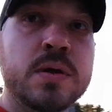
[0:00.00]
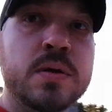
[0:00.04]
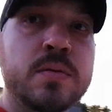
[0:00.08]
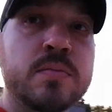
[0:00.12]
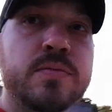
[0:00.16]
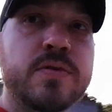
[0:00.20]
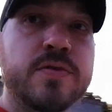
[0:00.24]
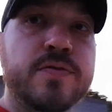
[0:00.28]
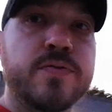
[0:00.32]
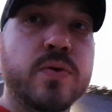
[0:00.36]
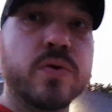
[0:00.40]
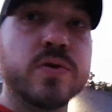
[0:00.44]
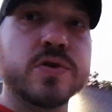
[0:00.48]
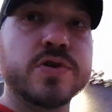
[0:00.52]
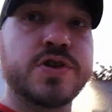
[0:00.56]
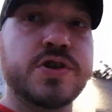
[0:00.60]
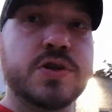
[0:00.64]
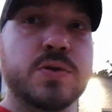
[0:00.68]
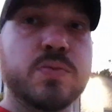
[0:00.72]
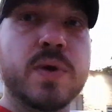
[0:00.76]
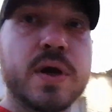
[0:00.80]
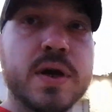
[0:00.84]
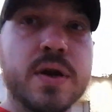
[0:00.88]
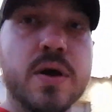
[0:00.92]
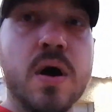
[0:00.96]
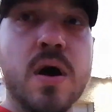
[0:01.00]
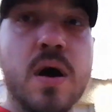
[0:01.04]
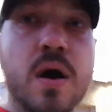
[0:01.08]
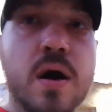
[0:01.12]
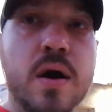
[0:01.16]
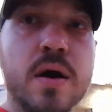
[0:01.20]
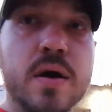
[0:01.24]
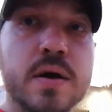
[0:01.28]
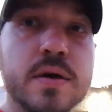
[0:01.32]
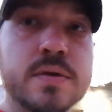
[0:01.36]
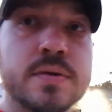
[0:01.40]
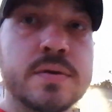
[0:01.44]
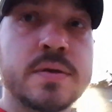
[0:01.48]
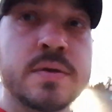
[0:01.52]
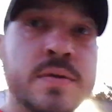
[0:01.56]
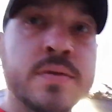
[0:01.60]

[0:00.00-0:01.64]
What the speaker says: before she went on